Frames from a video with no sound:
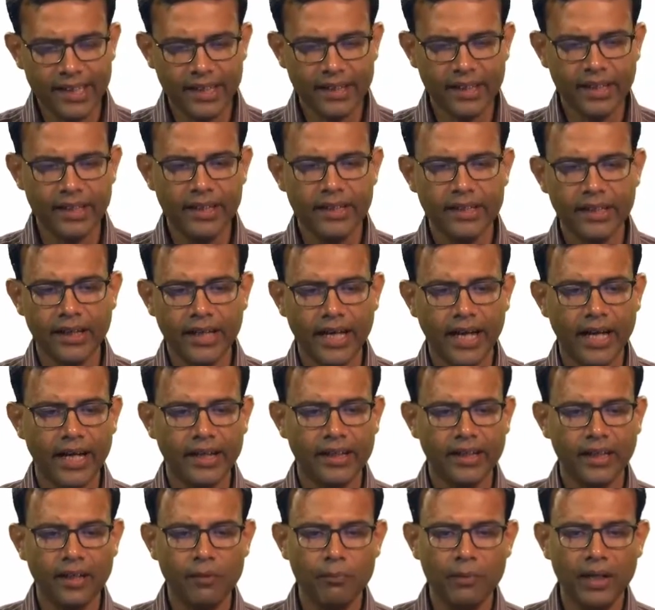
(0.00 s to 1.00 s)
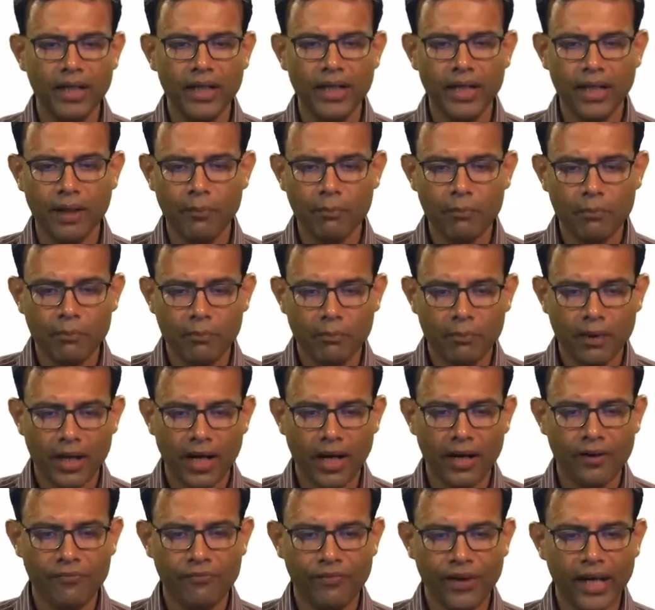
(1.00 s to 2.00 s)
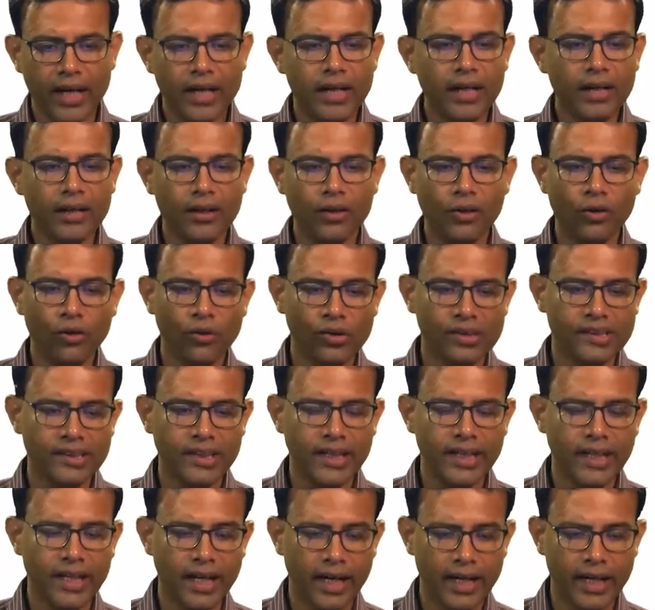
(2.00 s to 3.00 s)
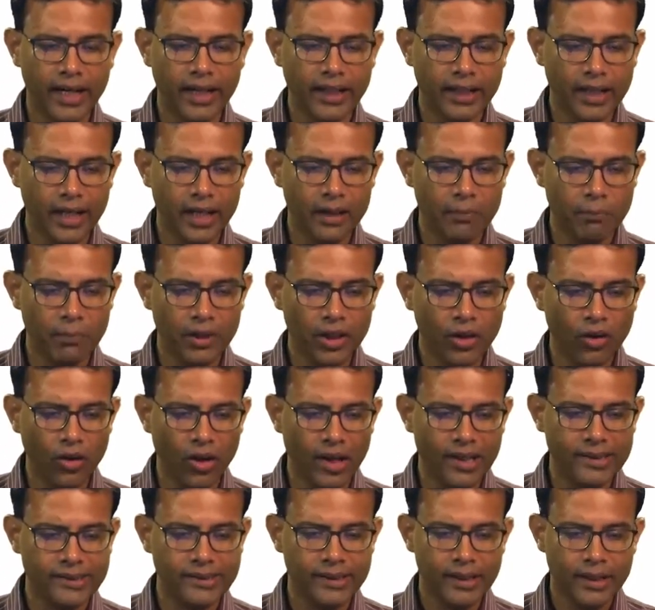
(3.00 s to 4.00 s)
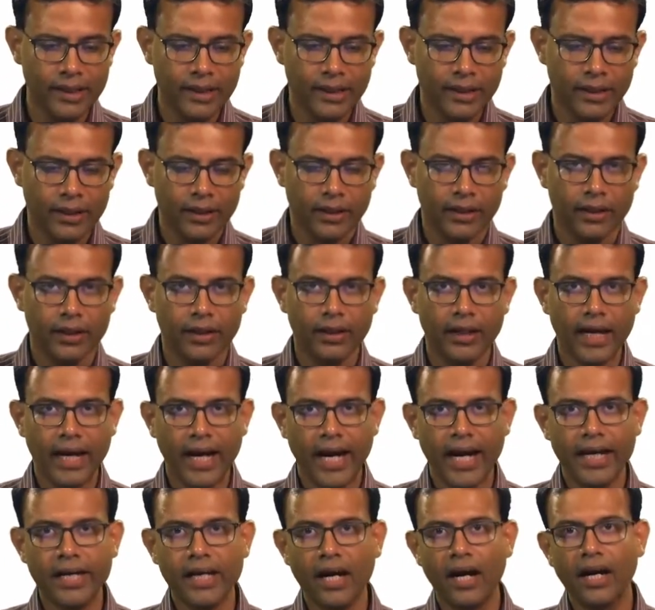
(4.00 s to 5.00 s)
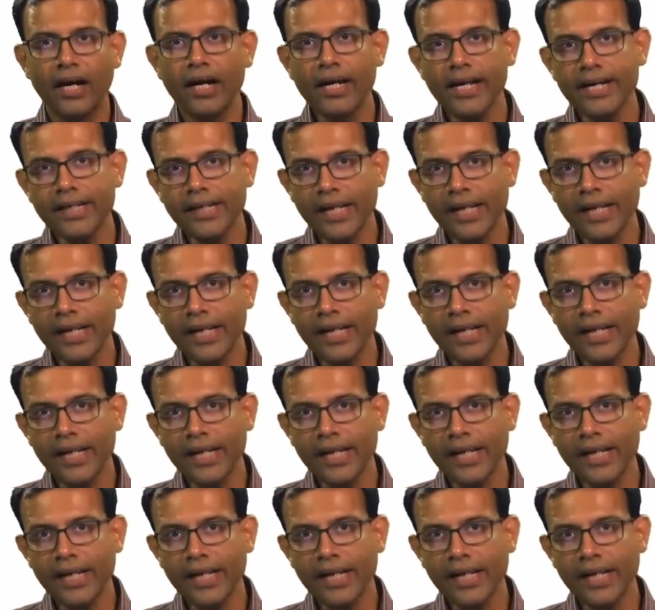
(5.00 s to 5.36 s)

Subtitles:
and the intergalactic medium are very closely connected, because at early